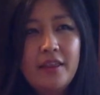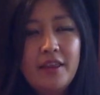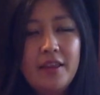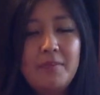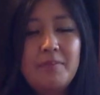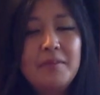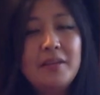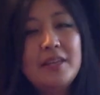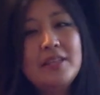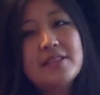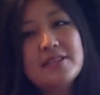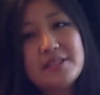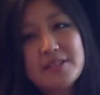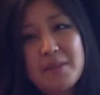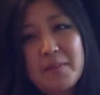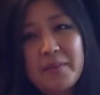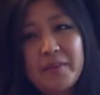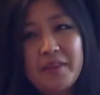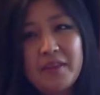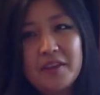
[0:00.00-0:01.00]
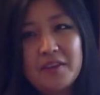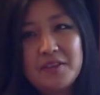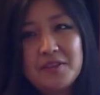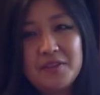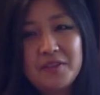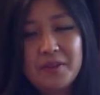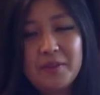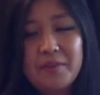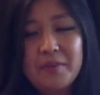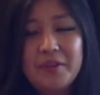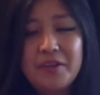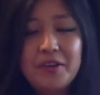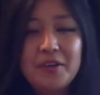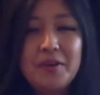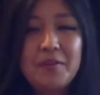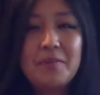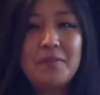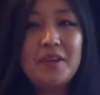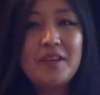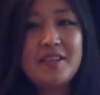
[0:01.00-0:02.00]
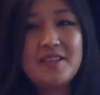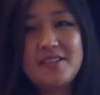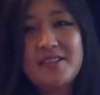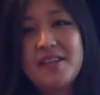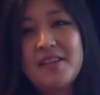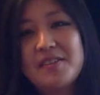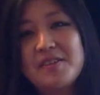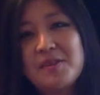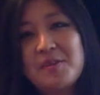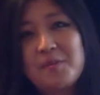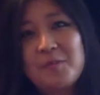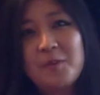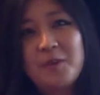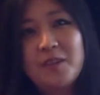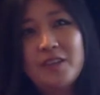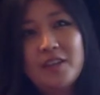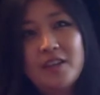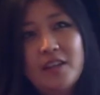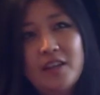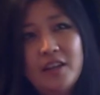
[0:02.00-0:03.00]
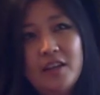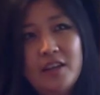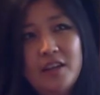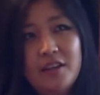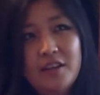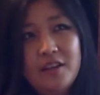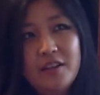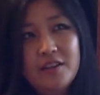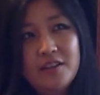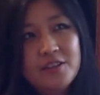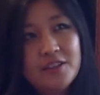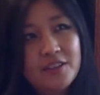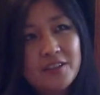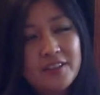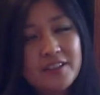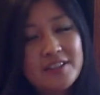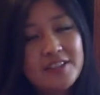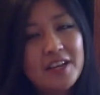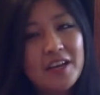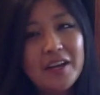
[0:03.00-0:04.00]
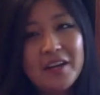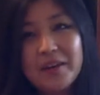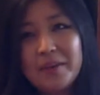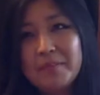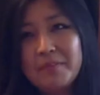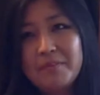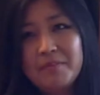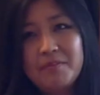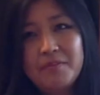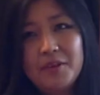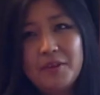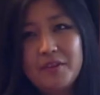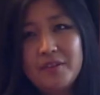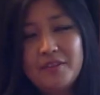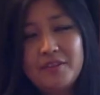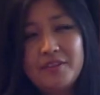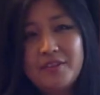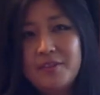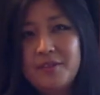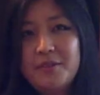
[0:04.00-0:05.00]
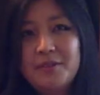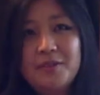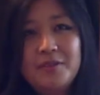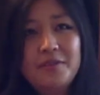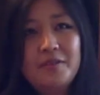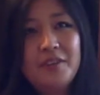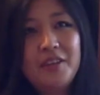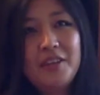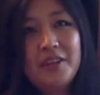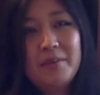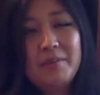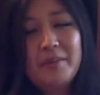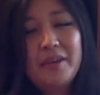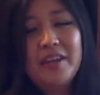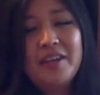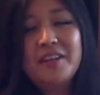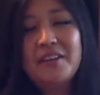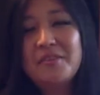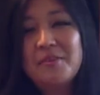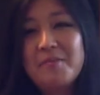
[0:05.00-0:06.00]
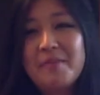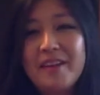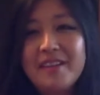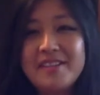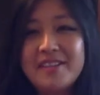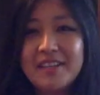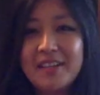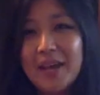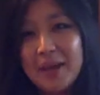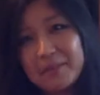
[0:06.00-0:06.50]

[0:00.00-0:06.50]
it means something to them, you know? It means that someone took the time to like make a romantic